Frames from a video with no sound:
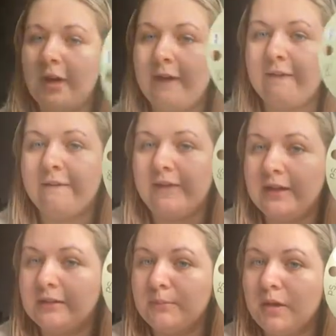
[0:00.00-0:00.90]
a
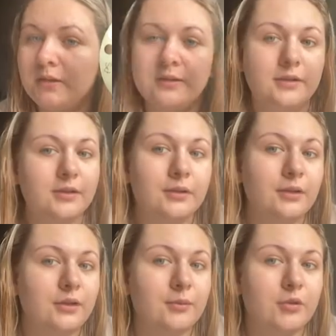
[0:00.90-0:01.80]
face mask
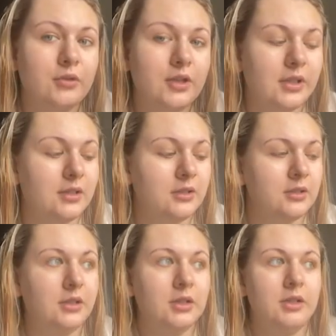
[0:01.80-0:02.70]
this morning
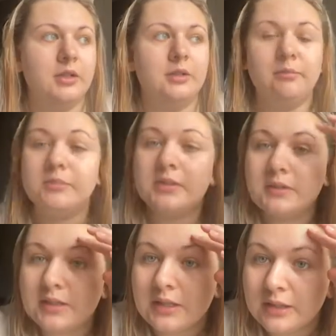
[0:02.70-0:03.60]
my
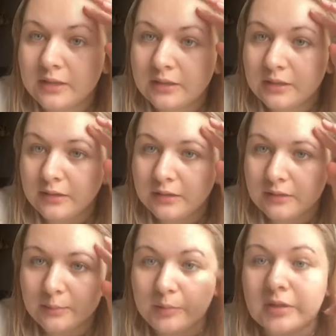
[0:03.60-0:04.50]
skin
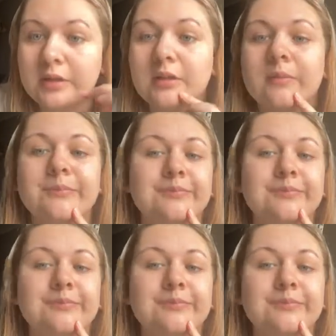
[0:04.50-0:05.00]
has been